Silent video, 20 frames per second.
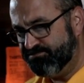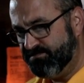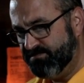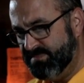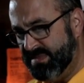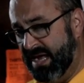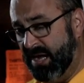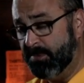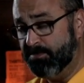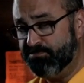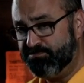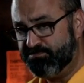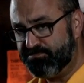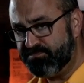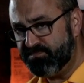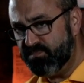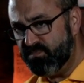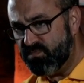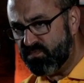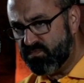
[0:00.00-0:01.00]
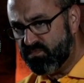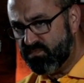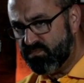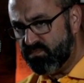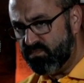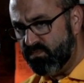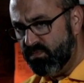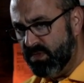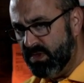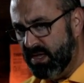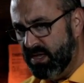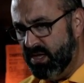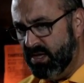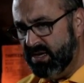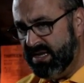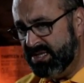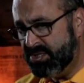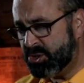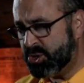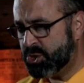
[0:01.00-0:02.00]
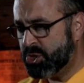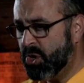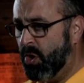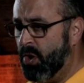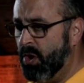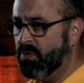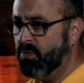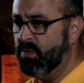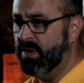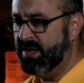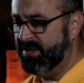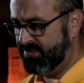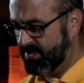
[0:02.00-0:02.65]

Now, let's start with